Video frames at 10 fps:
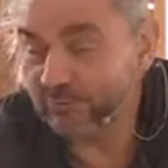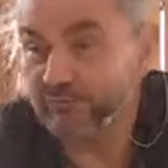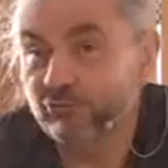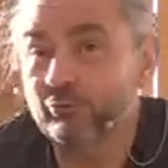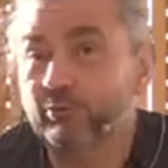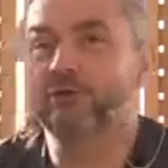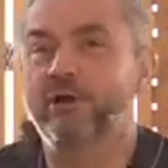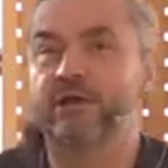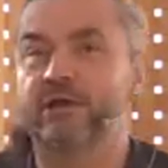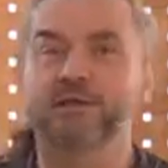
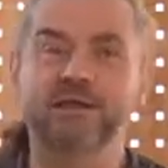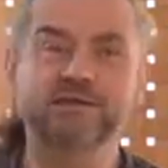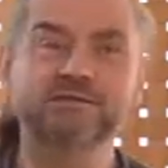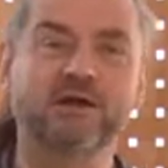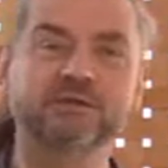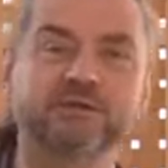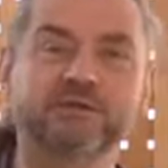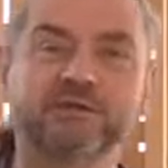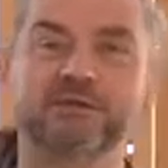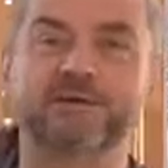Before I get
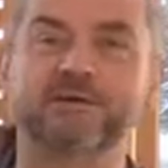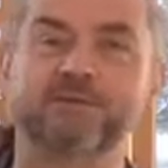started,